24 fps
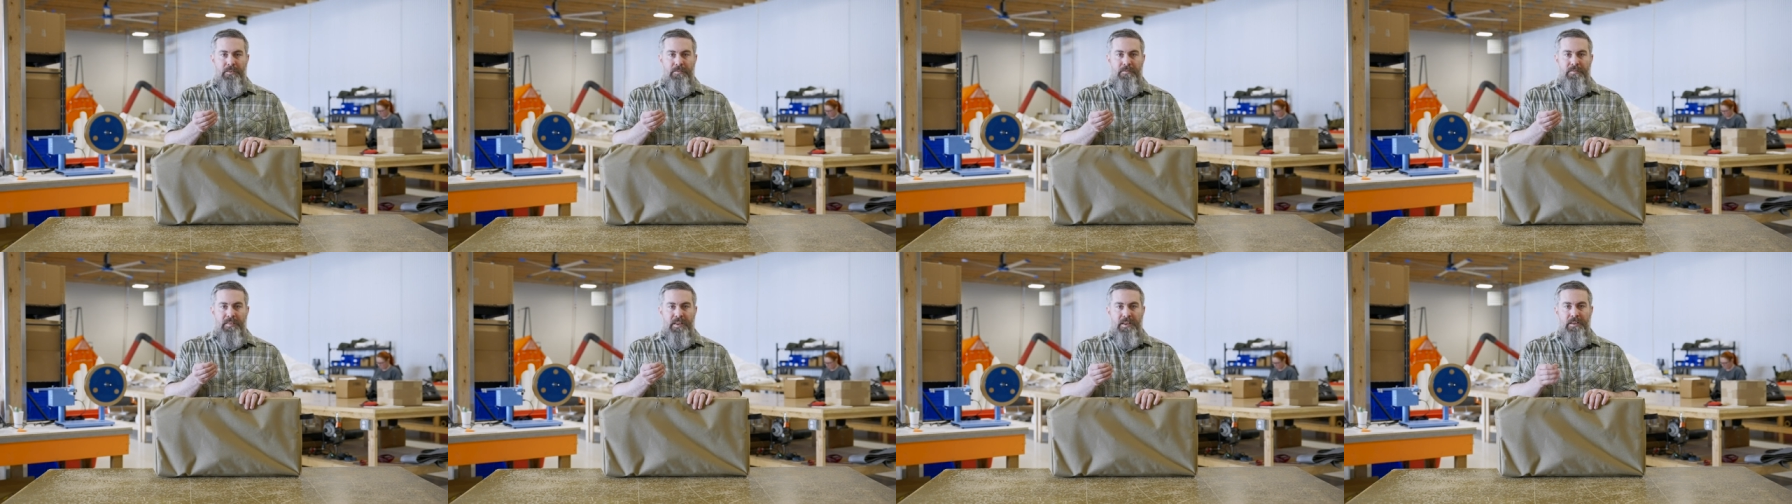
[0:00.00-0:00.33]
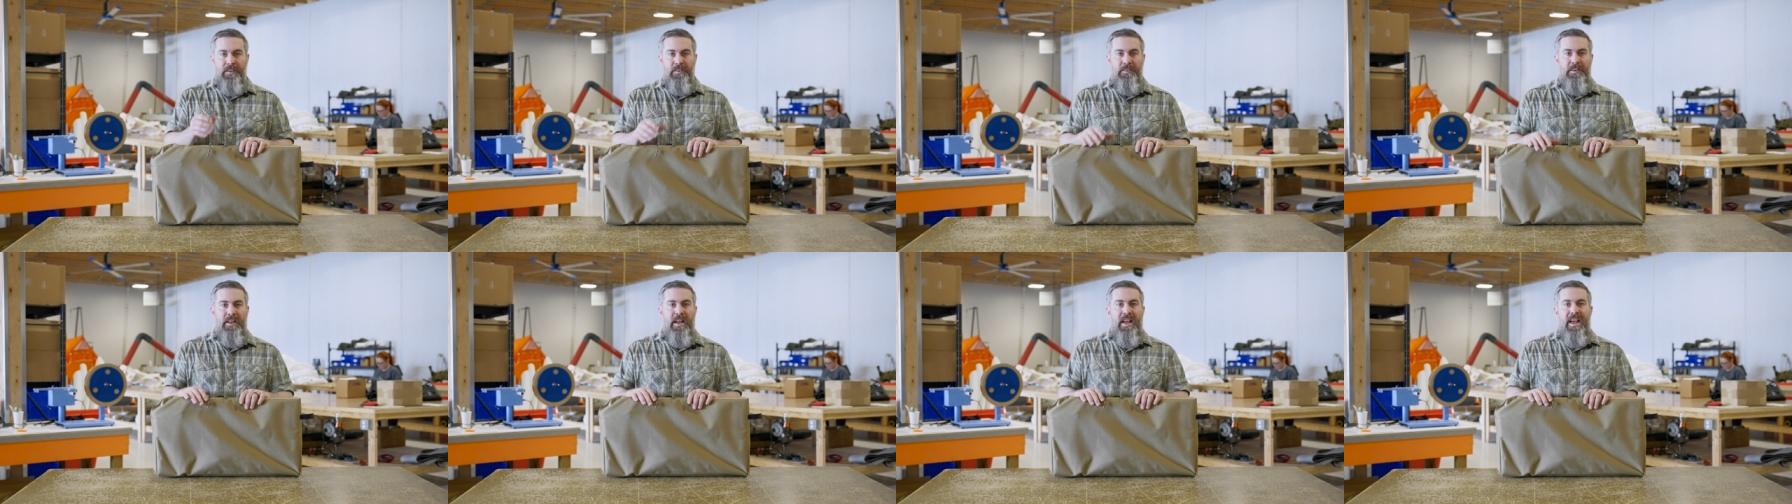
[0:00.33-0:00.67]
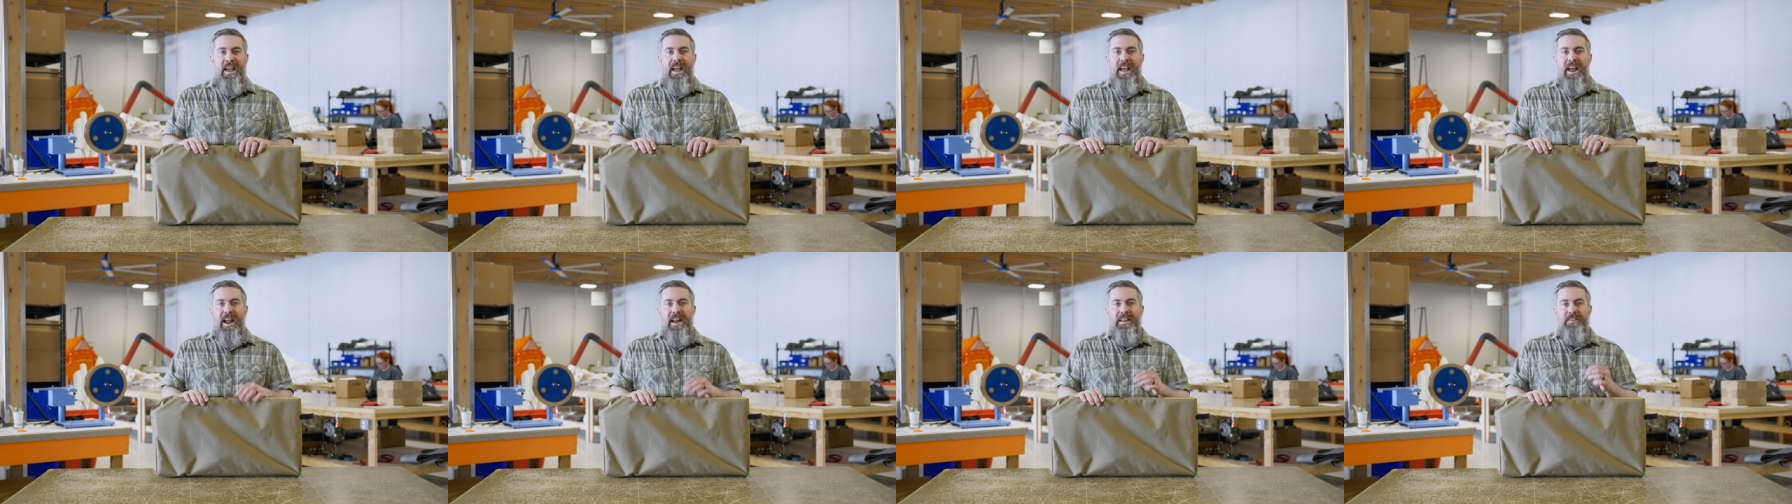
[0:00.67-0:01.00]
the field
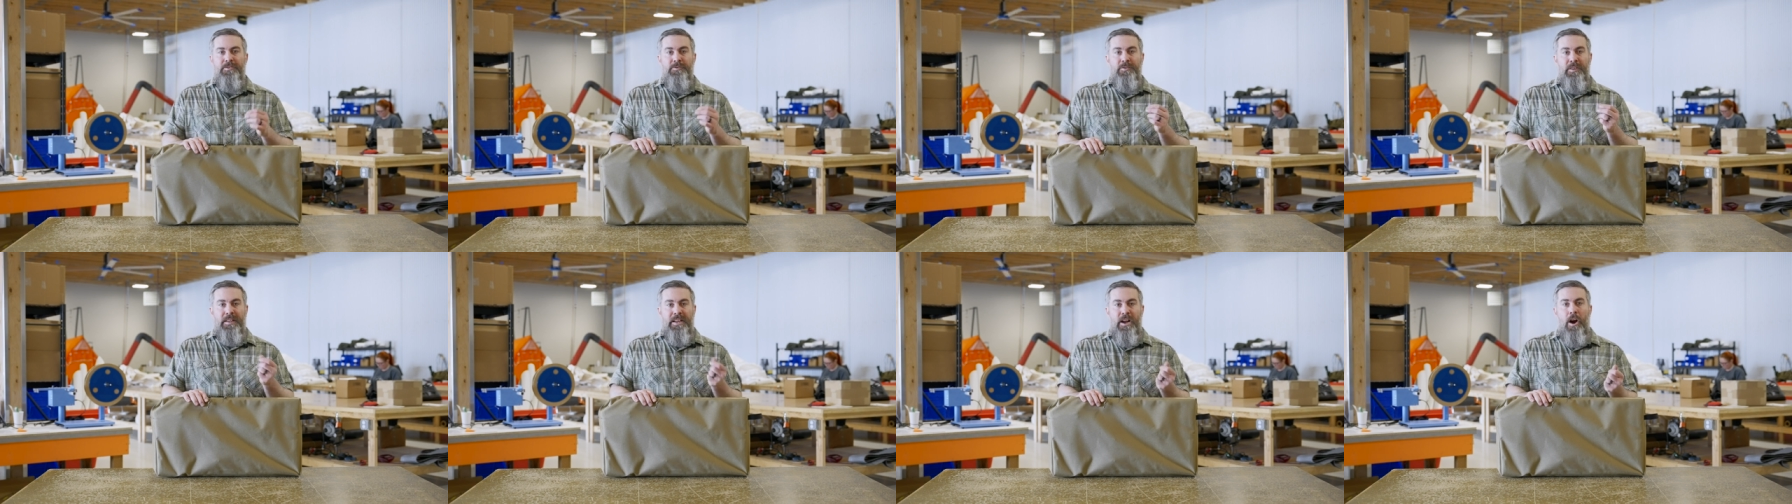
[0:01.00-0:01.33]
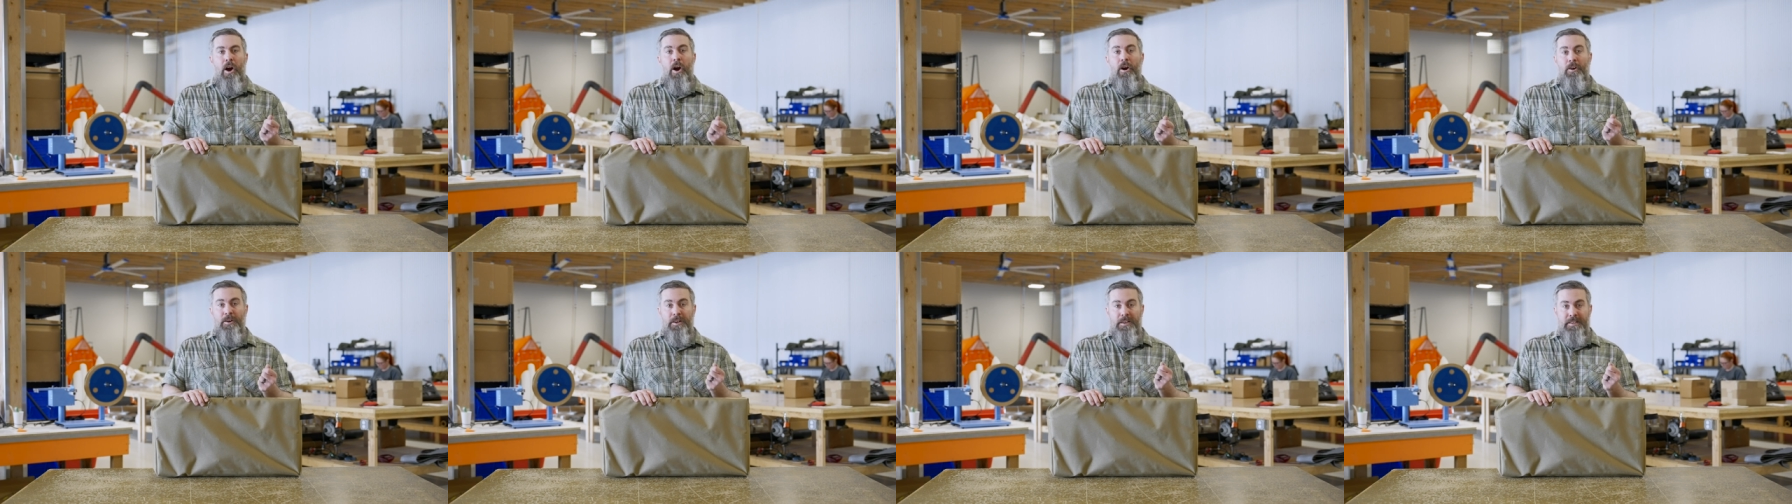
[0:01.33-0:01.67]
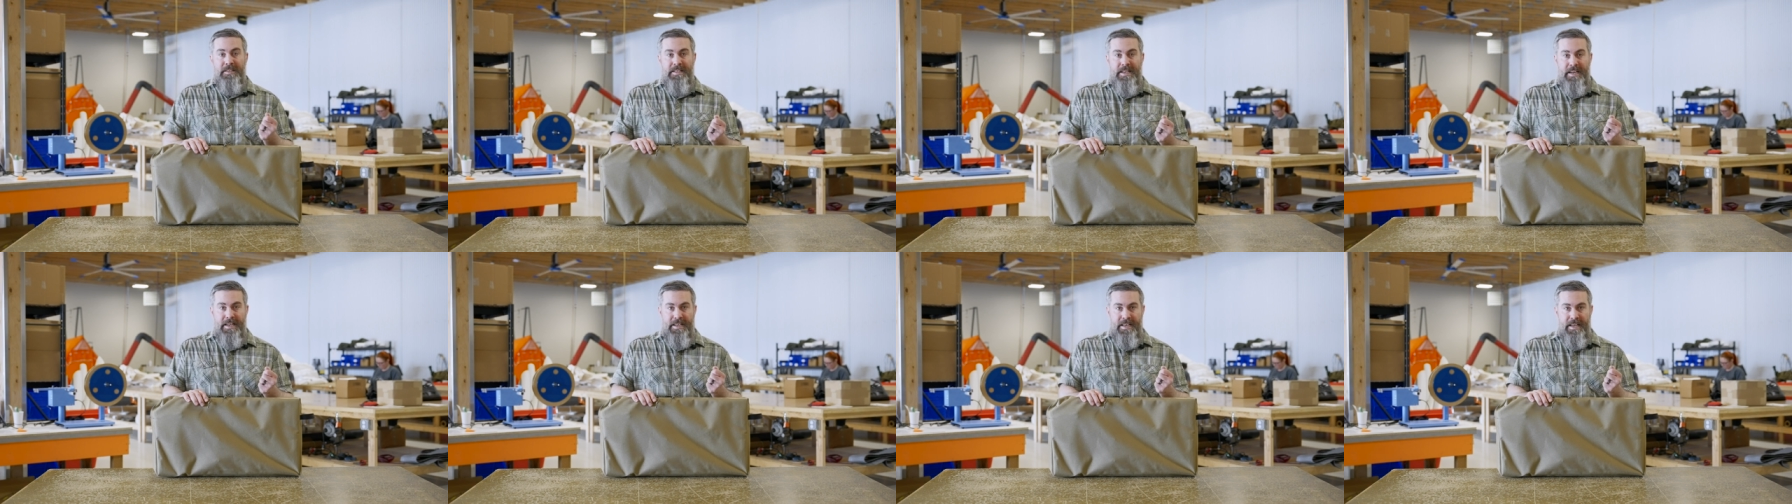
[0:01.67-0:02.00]
and it's really hard
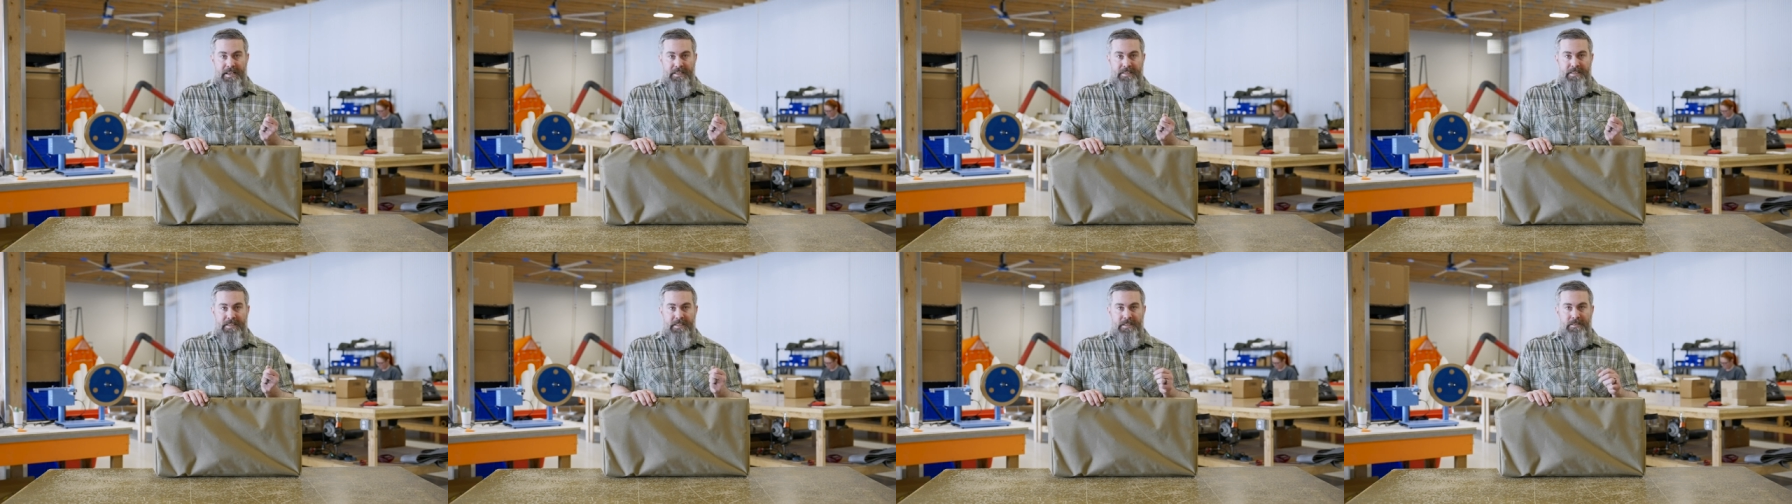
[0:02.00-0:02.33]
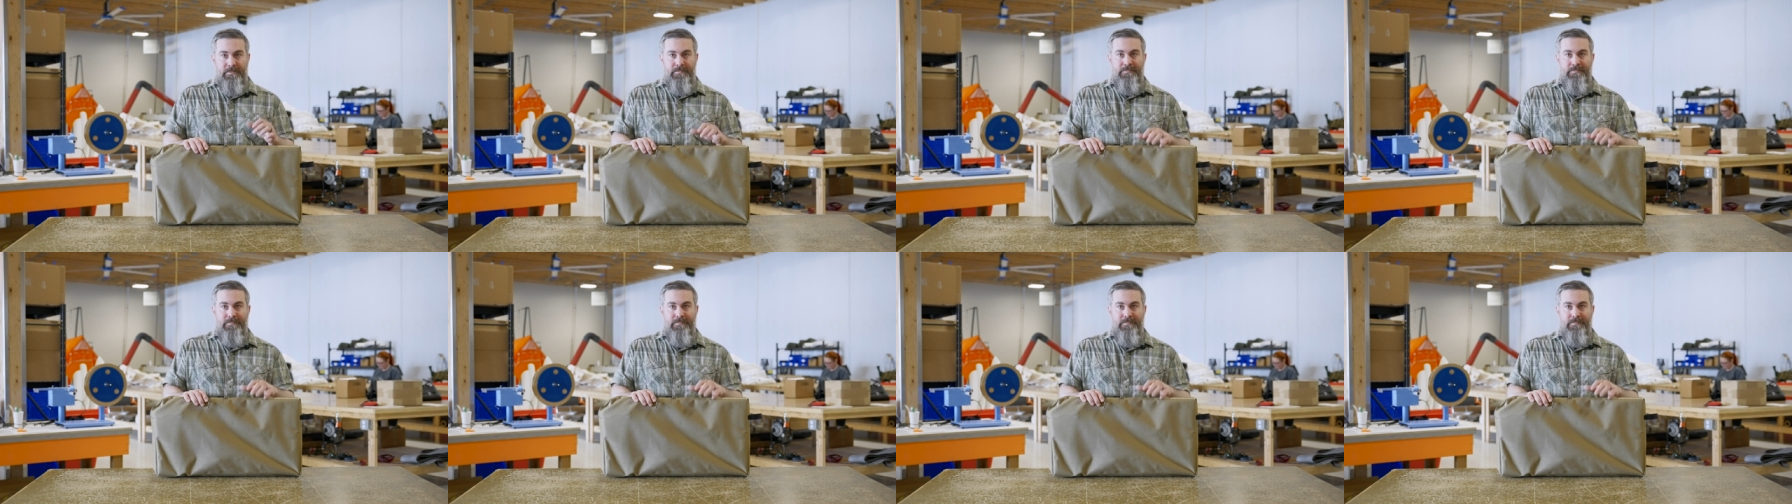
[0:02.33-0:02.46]
and tedious.